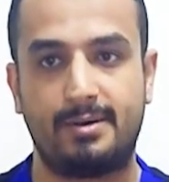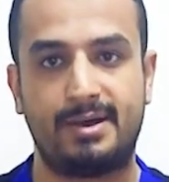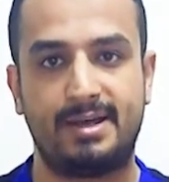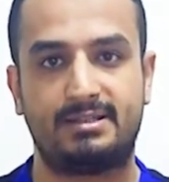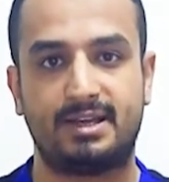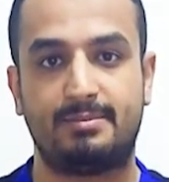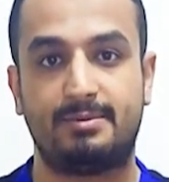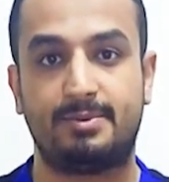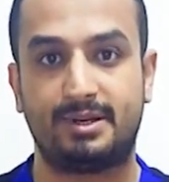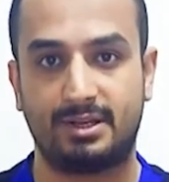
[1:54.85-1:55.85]
as a
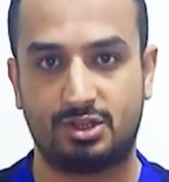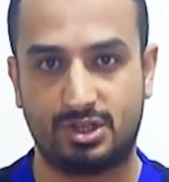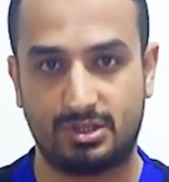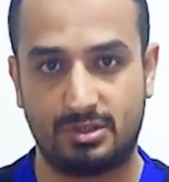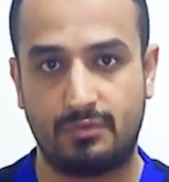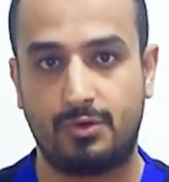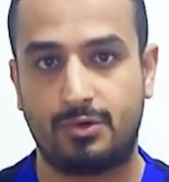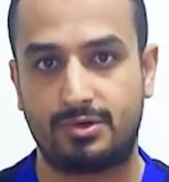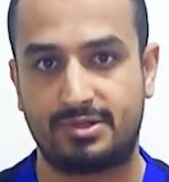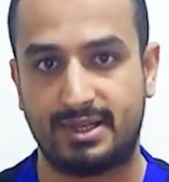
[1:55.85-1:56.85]
preparation
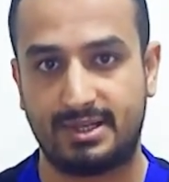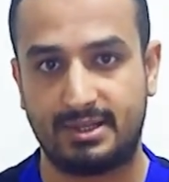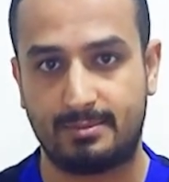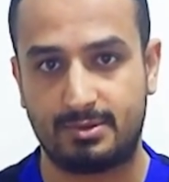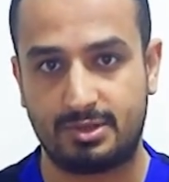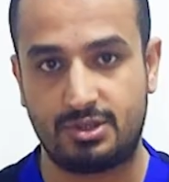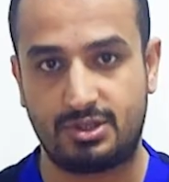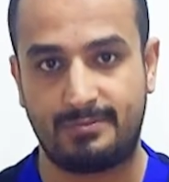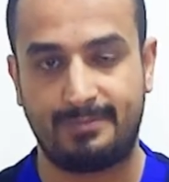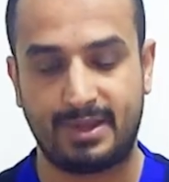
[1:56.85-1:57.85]
for standing position,